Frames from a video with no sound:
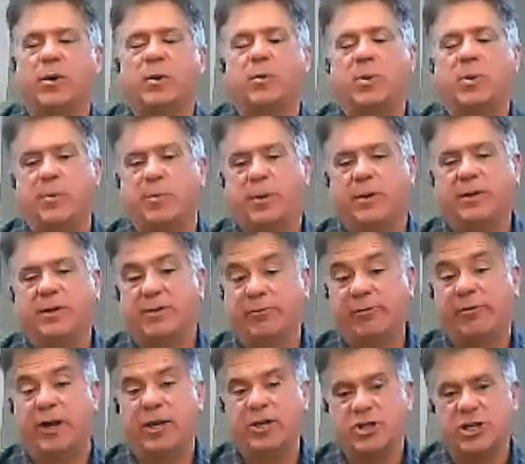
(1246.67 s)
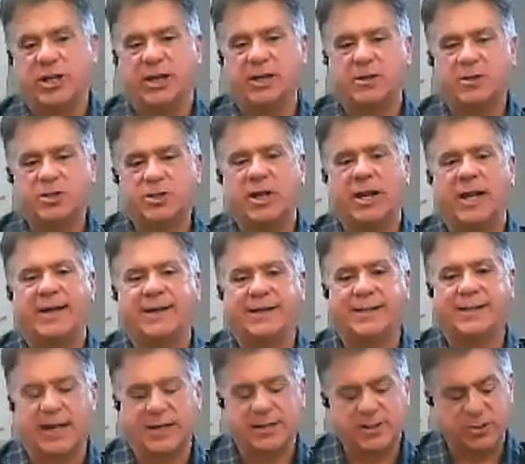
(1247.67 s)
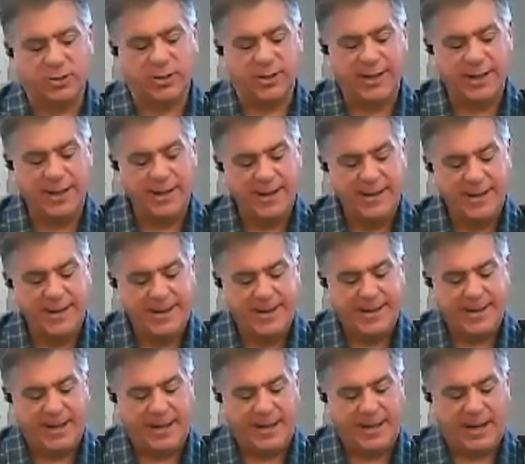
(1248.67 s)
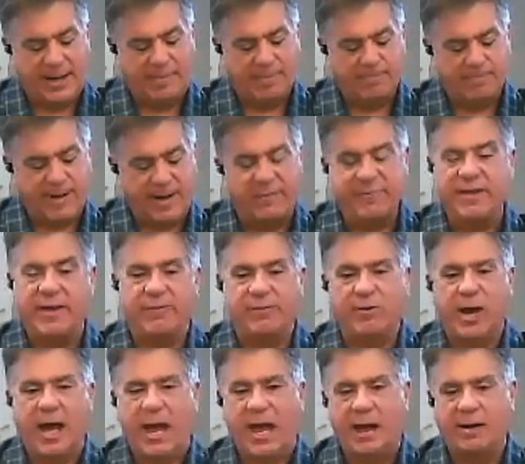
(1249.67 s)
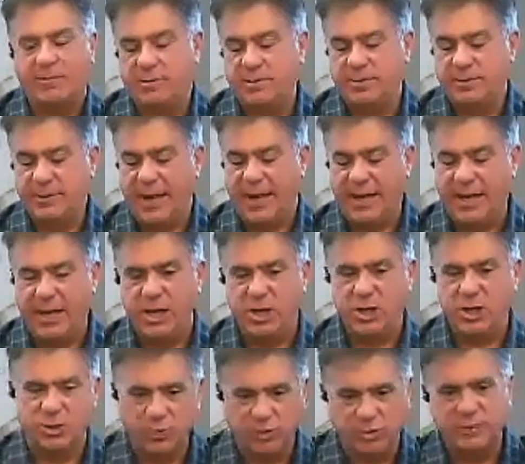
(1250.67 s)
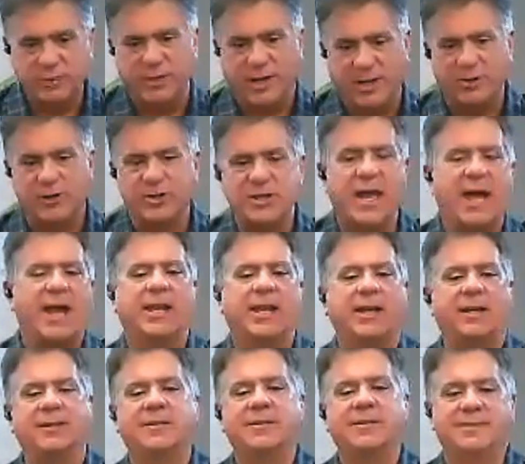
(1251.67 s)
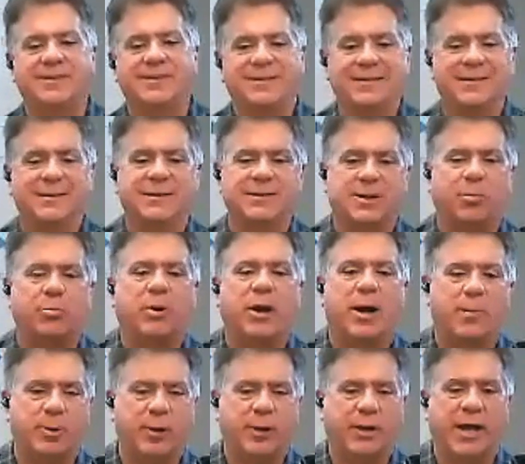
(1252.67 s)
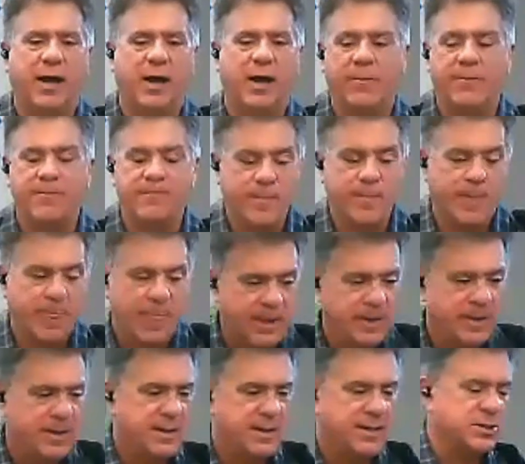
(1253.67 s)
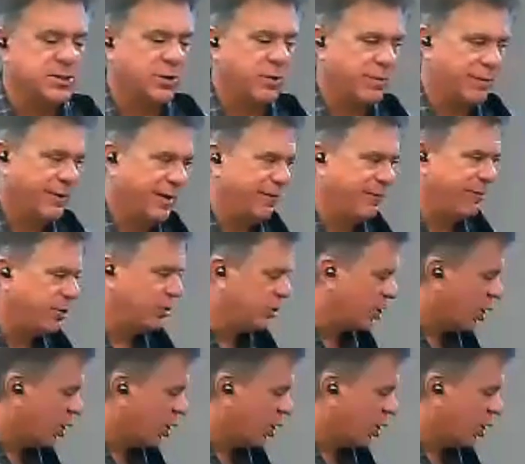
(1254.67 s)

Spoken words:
with people in French and English that I did yesterday. I've never had any issues understanding the proper care. So if you